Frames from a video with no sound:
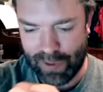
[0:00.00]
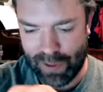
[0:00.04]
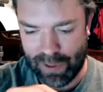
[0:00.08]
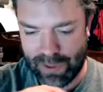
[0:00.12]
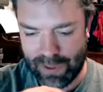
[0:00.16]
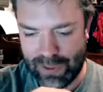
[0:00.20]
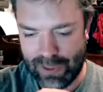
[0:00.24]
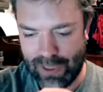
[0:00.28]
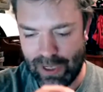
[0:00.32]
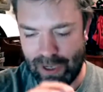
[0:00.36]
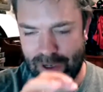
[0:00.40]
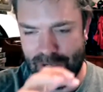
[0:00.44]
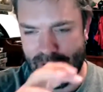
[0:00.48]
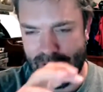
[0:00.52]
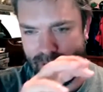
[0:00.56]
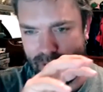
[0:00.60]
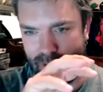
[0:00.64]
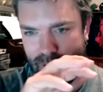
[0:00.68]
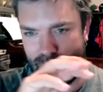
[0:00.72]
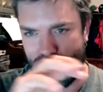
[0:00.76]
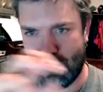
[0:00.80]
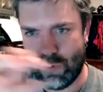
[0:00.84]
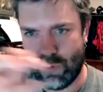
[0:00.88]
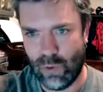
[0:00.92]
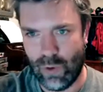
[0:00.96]
certain
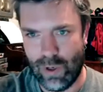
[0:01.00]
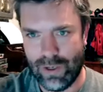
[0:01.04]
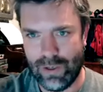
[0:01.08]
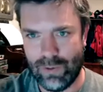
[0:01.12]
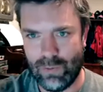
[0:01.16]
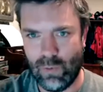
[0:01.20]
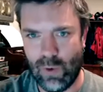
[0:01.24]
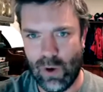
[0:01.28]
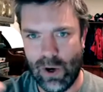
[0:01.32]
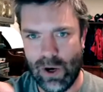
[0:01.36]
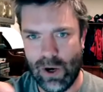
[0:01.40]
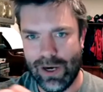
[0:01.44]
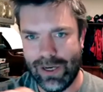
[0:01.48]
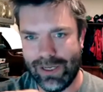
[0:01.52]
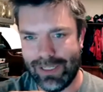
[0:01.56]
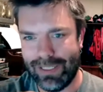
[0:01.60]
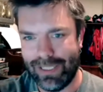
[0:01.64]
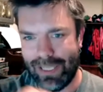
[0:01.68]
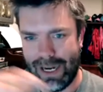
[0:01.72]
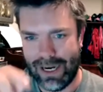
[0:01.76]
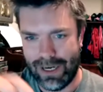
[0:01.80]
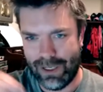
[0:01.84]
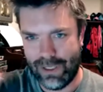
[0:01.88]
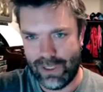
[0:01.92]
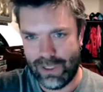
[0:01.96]
short words
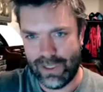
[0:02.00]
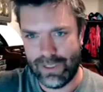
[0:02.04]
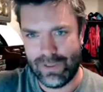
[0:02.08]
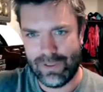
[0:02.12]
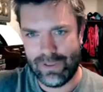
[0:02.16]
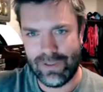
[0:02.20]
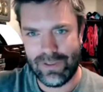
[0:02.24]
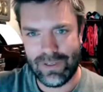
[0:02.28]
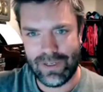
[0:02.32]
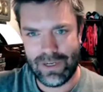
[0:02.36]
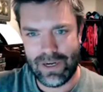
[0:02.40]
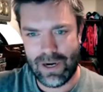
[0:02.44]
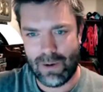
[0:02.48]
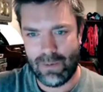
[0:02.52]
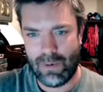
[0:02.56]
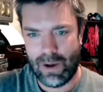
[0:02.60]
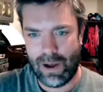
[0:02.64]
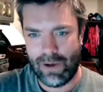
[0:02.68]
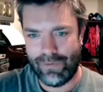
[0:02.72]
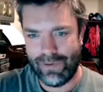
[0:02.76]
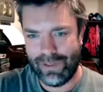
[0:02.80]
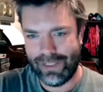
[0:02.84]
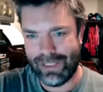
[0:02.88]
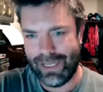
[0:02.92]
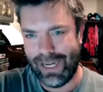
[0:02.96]
that just come
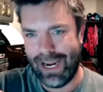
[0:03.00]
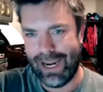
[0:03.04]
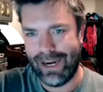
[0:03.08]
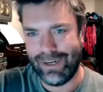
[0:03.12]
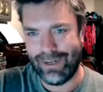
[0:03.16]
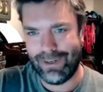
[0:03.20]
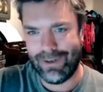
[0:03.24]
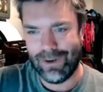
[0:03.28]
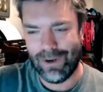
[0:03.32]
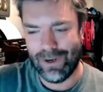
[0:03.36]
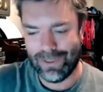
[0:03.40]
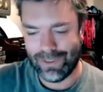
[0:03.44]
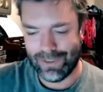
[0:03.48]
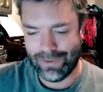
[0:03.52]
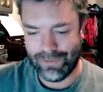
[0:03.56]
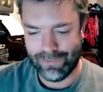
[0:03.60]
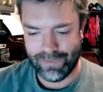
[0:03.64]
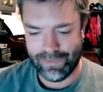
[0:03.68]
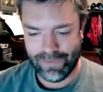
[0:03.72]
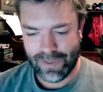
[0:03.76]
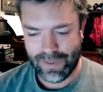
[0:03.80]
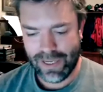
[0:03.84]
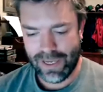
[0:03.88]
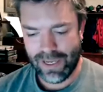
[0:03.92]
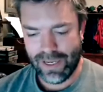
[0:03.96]
off his hand in cursive.
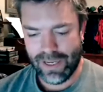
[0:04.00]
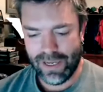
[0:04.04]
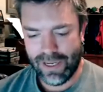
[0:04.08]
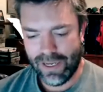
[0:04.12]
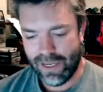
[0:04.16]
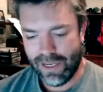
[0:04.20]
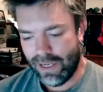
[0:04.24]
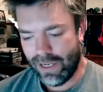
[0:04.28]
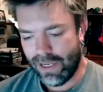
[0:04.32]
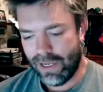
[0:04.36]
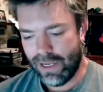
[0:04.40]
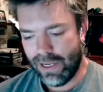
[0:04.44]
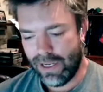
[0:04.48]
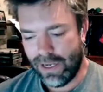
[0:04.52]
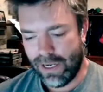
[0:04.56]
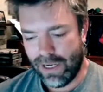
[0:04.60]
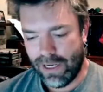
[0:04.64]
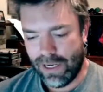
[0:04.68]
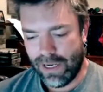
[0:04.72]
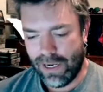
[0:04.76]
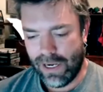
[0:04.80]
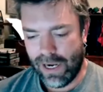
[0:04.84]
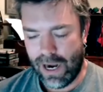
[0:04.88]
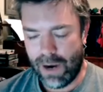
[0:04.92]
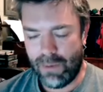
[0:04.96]

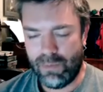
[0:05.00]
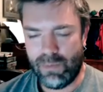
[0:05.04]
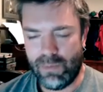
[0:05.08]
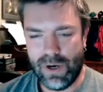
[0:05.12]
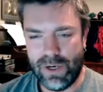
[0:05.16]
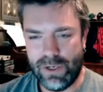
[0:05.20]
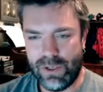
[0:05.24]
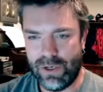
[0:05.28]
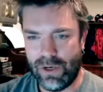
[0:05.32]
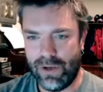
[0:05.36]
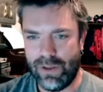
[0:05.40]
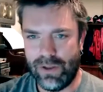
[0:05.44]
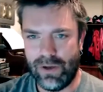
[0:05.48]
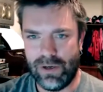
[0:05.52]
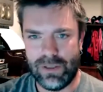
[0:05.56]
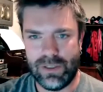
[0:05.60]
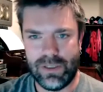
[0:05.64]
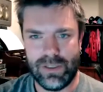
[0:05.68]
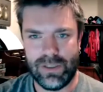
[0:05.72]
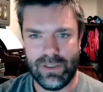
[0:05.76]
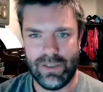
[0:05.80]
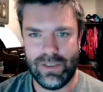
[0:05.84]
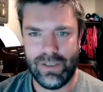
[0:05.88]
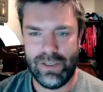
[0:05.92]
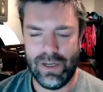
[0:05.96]
I'm pretty sure there's,
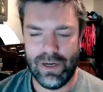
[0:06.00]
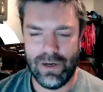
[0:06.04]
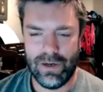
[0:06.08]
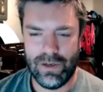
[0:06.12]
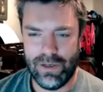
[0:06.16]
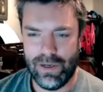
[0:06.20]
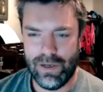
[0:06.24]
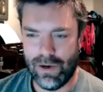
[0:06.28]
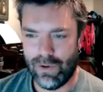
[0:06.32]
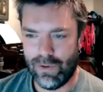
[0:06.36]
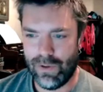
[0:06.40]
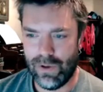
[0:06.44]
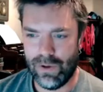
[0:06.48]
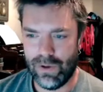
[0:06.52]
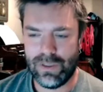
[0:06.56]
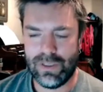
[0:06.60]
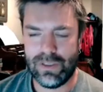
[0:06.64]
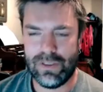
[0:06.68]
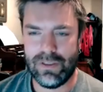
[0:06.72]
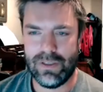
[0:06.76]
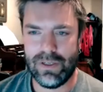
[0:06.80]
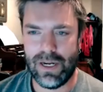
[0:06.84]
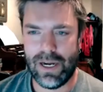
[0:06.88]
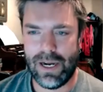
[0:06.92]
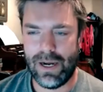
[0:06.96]

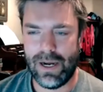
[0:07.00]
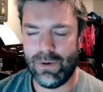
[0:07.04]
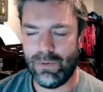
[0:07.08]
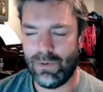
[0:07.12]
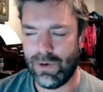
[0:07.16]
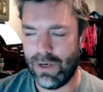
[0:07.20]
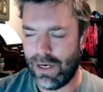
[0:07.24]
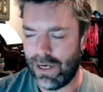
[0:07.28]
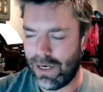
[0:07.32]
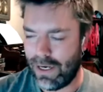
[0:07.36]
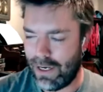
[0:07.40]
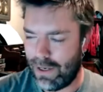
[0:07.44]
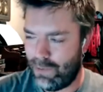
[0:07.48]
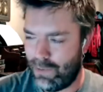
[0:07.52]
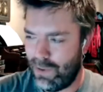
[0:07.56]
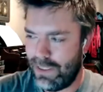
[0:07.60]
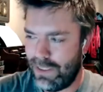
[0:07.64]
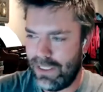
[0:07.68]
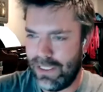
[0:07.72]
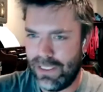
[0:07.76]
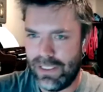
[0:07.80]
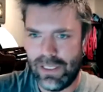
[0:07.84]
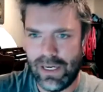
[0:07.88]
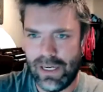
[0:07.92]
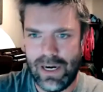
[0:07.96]
those, what's
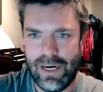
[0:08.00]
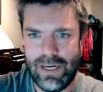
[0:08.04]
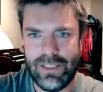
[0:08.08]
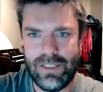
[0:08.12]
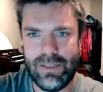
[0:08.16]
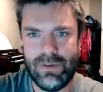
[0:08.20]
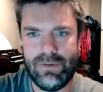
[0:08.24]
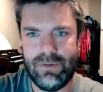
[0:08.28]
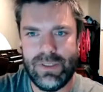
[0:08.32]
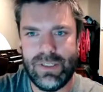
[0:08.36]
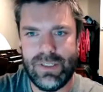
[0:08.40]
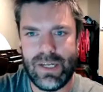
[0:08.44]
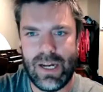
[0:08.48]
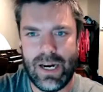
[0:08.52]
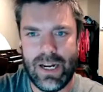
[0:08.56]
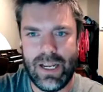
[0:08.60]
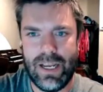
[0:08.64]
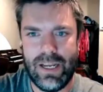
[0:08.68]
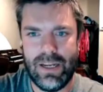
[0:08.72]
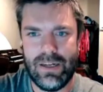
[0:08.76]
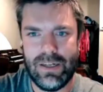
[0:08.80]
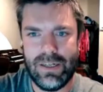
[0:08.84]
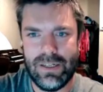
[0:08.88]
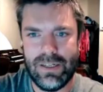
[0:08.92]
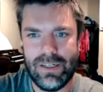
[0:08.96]
the science of
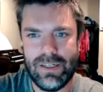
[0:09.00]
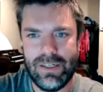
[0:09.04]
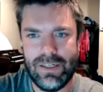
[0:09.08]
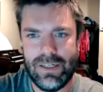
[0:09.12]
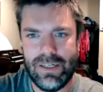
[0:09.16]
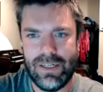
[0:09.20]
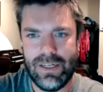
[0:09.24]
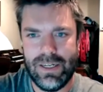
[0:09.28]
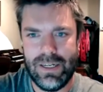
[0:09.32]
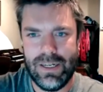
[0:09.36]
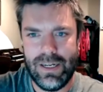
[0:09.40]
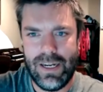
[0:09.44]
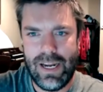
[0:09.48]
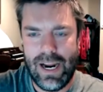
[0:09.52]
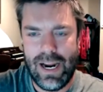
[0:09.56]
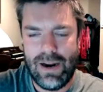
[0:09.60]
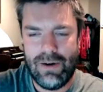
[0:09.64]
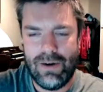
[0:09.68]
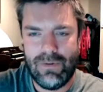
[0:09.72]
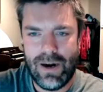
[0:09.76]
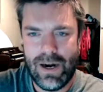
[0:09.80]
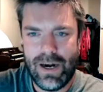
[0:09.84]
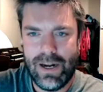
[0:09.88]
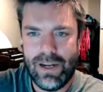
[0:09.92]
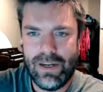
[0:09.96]
studying
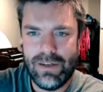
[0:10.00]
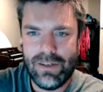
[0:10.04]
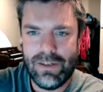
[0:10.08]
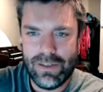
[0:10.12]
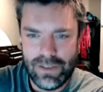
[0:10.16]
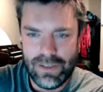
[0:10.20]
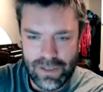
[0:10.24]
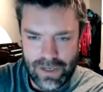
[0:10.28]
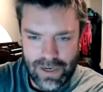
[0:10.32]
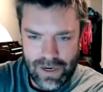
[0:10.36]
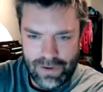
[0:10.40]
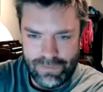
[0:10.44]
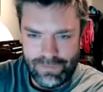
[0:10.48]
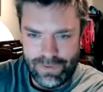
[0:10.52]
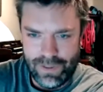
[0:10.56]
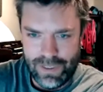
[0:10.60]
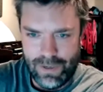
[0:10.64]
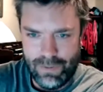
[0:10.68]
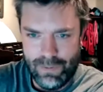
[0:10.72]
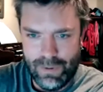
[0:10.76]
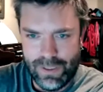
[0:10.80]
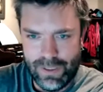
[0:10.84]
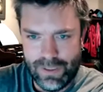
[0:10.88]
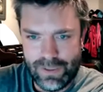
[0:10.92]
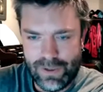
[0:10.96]
handwriting? I forget
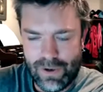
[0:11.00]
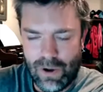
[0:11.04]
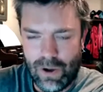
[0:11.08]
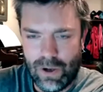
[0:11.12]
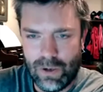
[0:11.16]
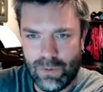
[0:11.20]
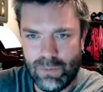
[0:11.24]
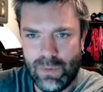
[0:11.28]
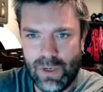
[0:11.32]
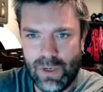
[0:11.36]
what it's called, but